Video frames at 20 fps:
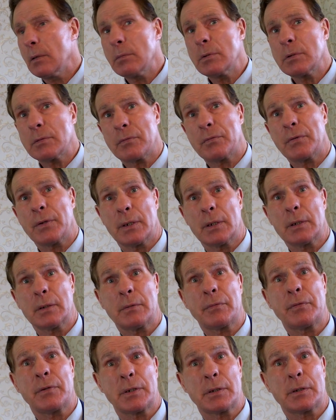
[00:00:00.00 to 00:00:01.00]
was fit
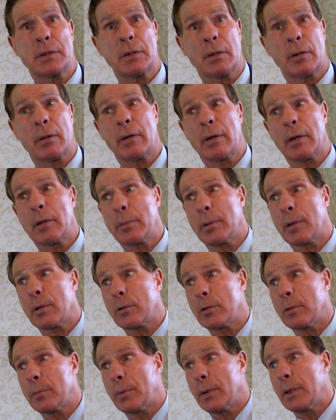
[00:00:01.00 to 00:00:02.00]
as, you know, anybody
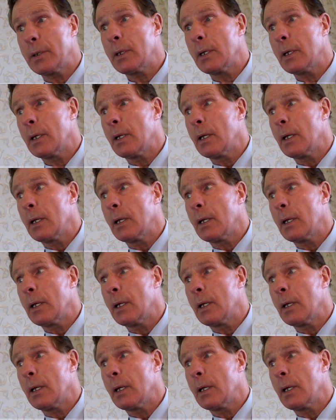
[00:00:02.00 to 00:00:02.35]
could be.